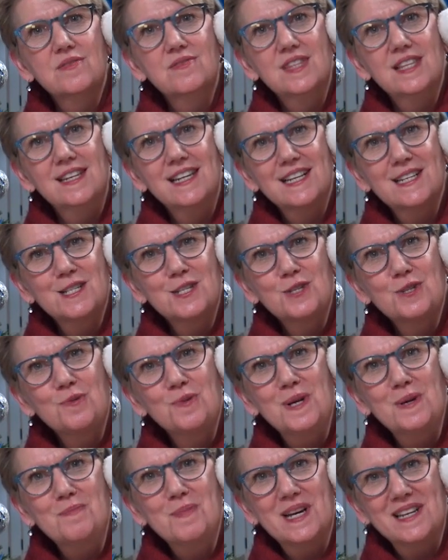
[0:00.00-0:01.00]
of the next
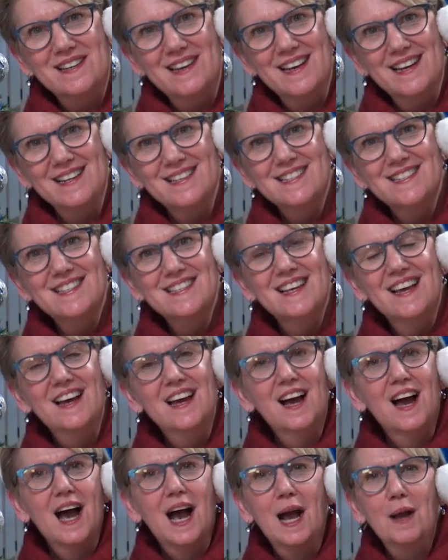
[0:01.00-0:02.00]
3 Mondays,
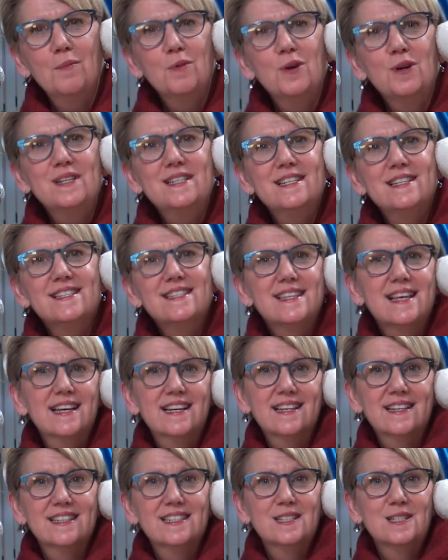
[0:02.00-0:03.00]
I'm going
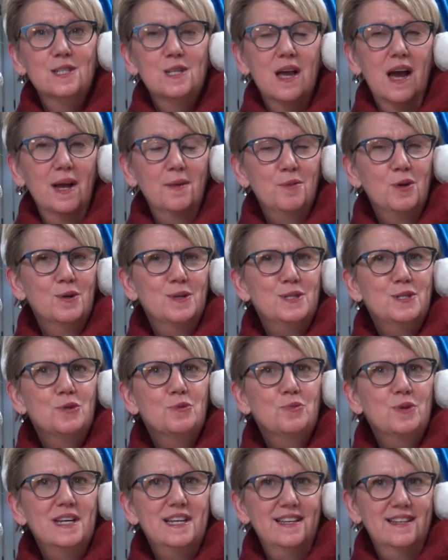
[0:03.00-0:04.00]
to
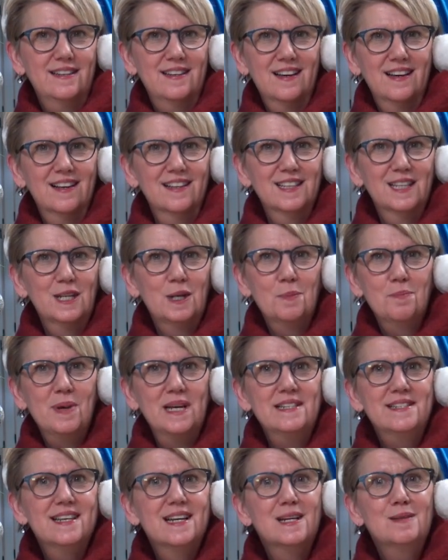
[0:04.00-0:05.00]
read a little
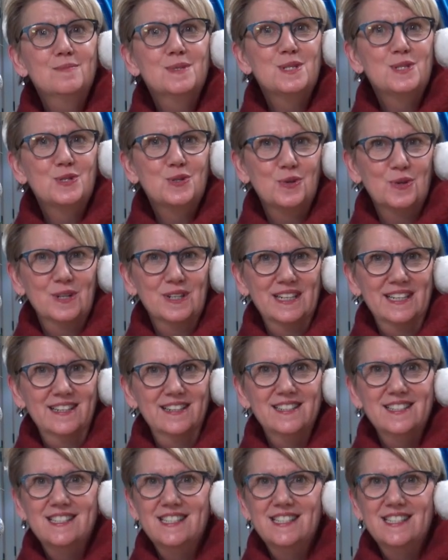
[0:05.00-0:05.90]
bedtime story